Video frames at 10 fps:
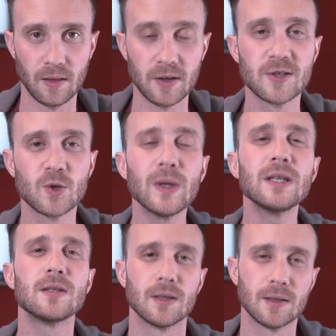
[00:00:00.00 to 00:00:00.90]
The
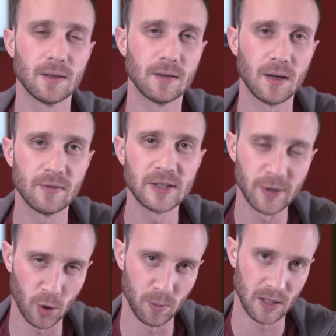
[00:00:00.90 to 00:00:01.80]
suite of
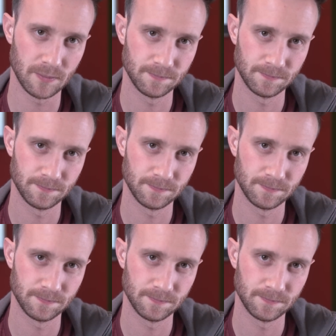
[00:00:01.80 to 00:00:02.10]
Adobe.